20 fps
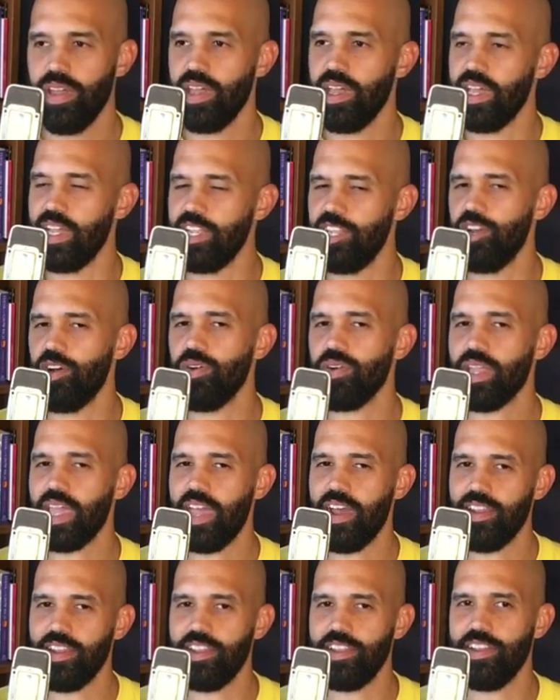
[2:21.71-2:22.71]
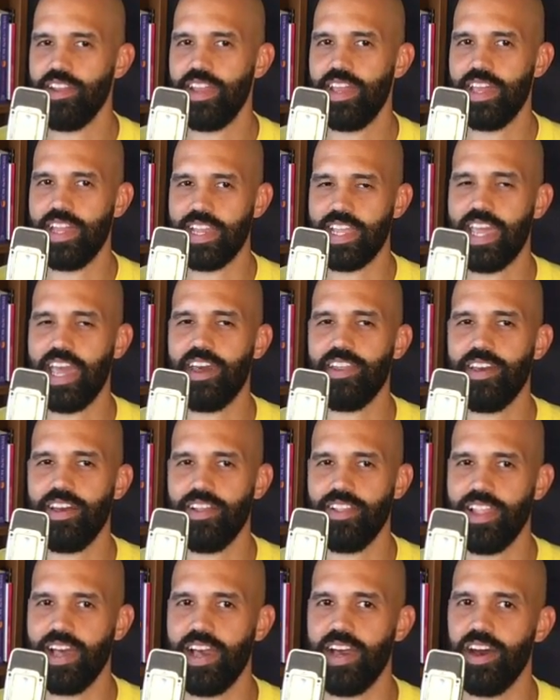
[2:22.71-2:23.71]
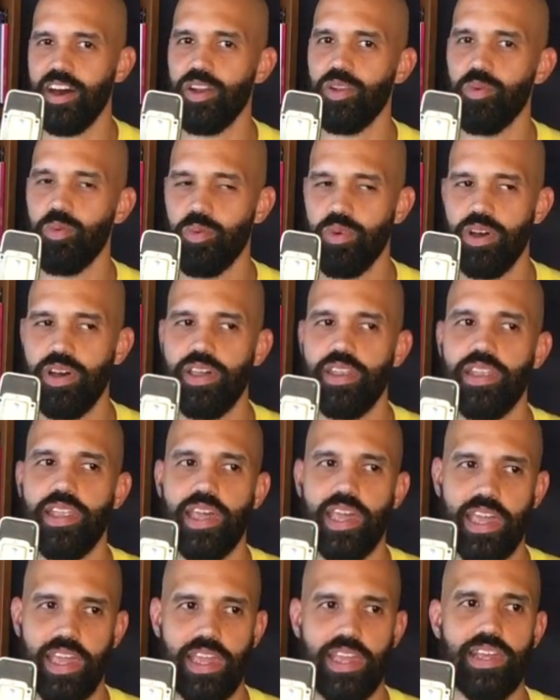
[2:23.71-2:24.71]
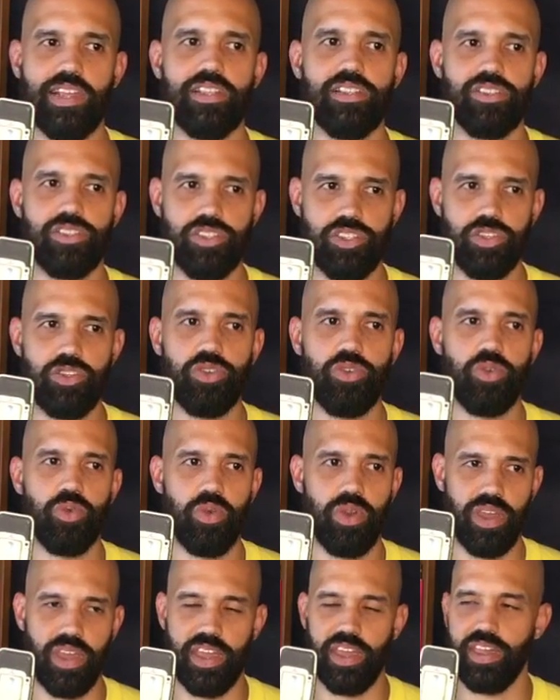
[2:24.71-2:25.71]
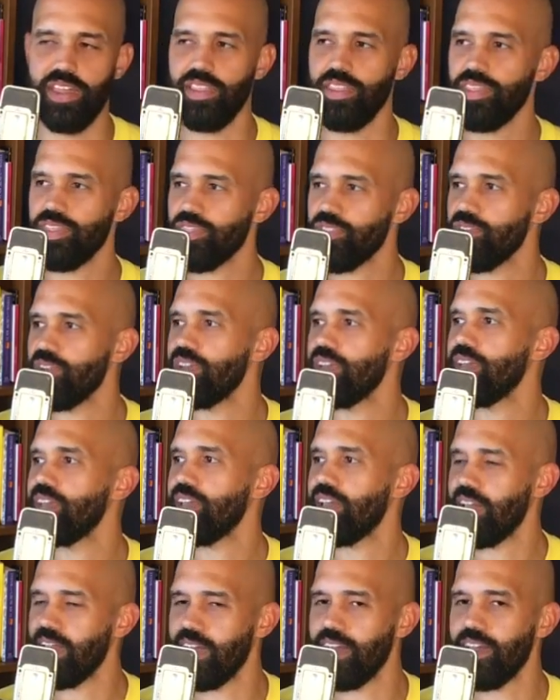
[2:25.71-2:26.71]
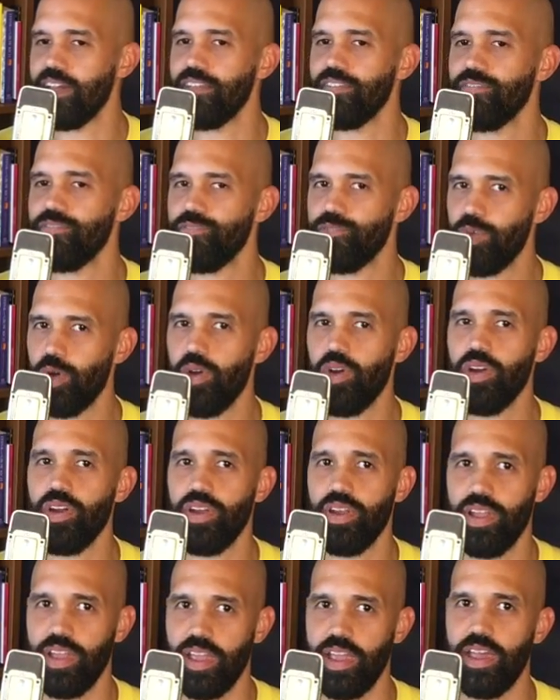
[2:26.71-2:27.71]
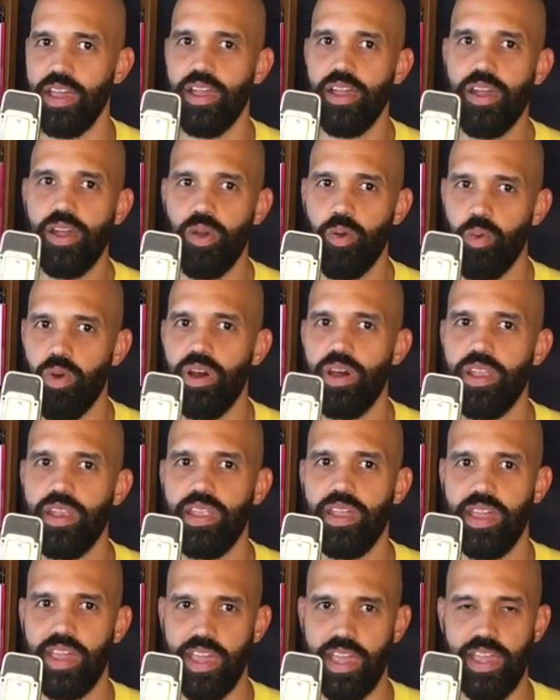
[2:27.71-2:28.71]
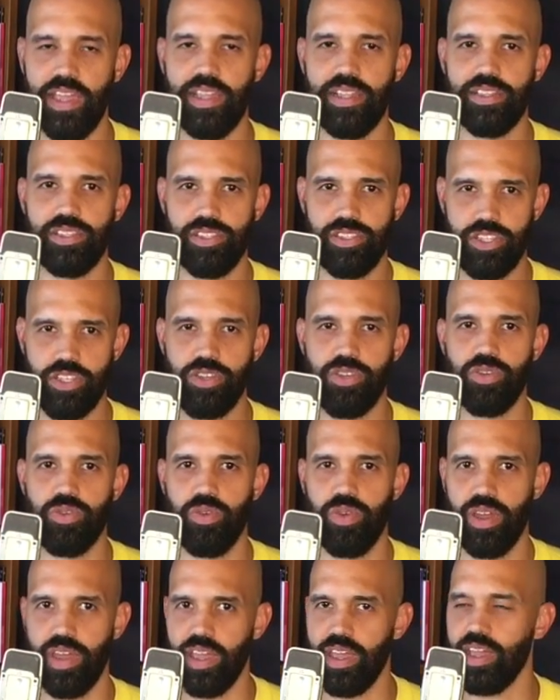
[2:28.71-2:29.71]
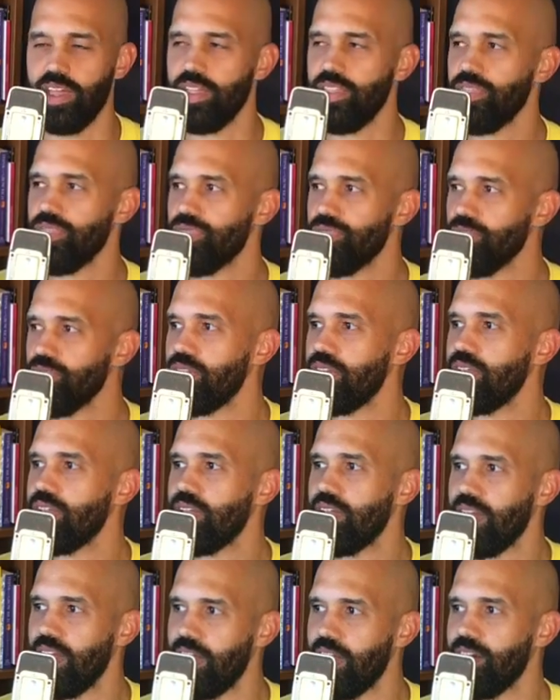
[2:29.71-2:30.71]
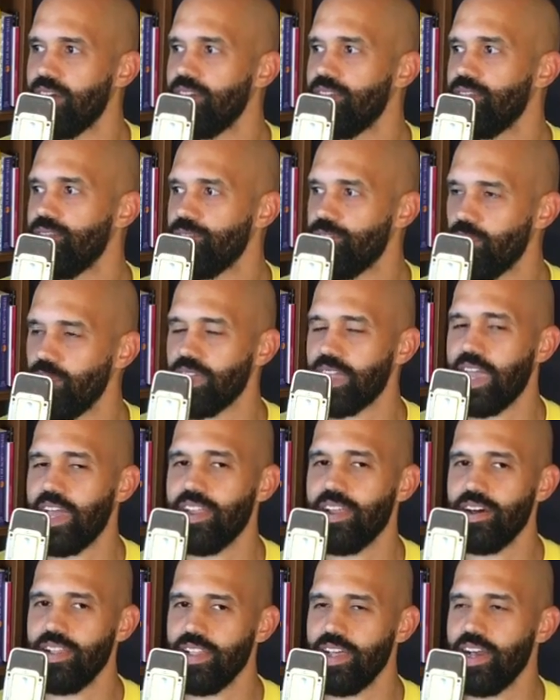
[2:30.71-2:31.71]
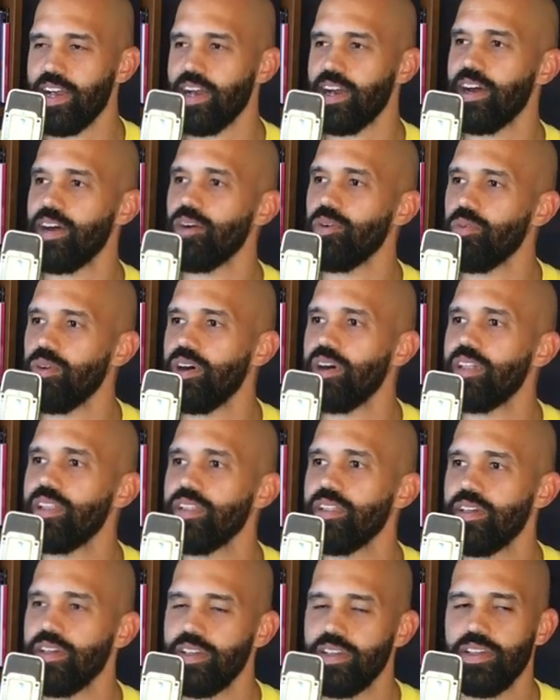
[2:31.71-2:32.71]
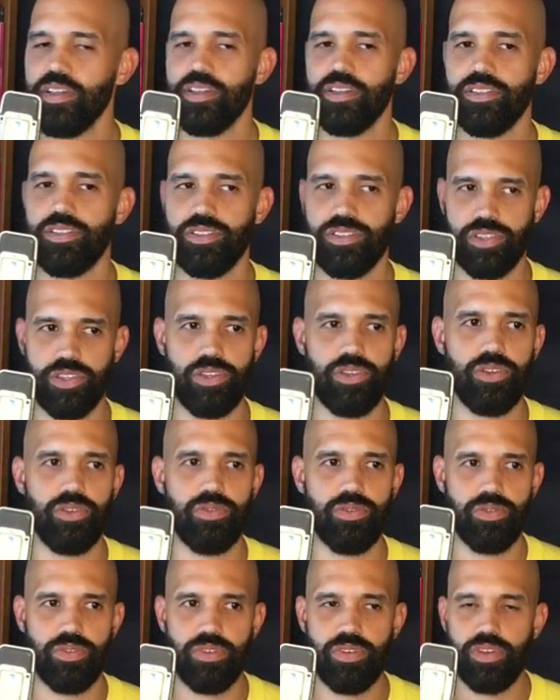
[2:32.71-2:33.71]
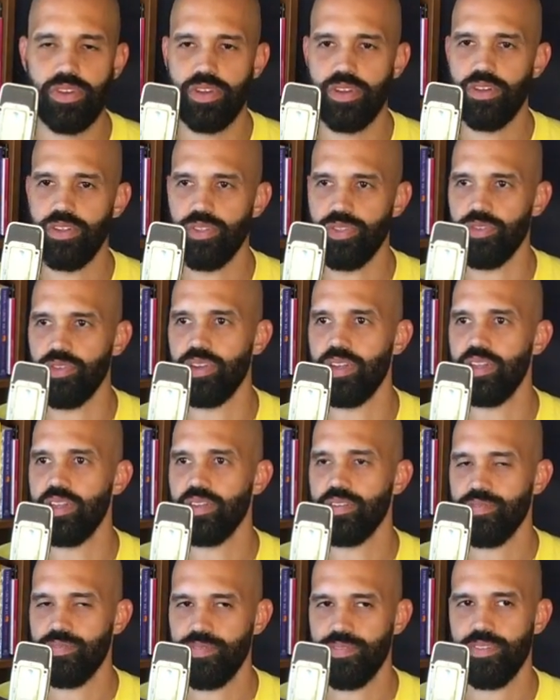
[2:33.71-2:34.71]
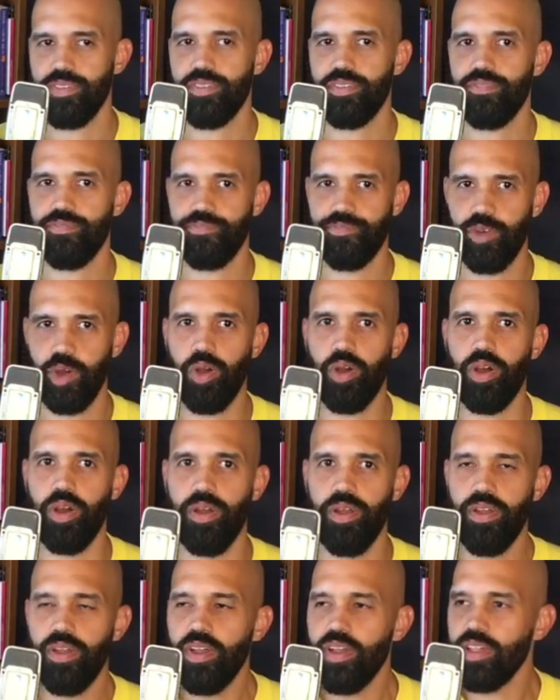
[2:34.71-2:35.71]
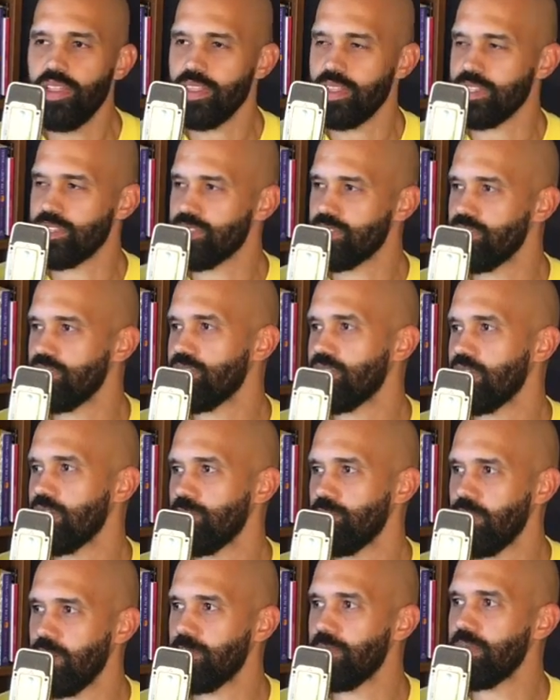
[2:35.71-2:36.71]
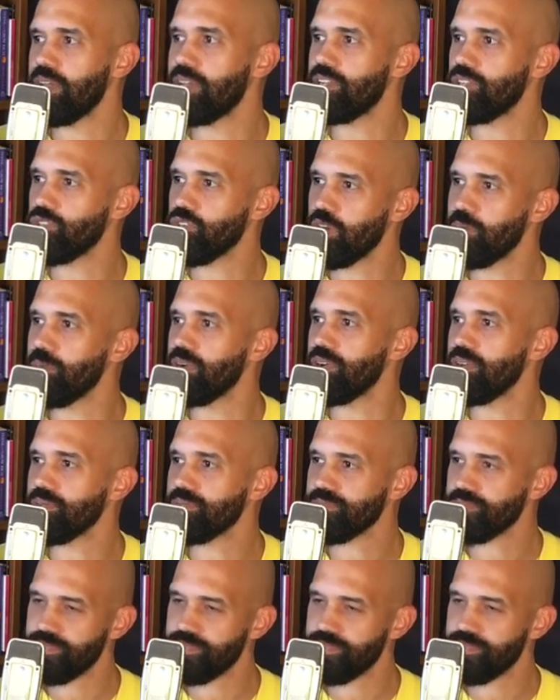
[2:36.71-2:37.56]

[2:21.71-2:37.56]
And don't count in your head. Count out loud. 1 and 2 and 3 and 4 and 1 and 2 and 3 and 4. Count out loud. 1, 2, 3, 4. That's a good thing about being a drummer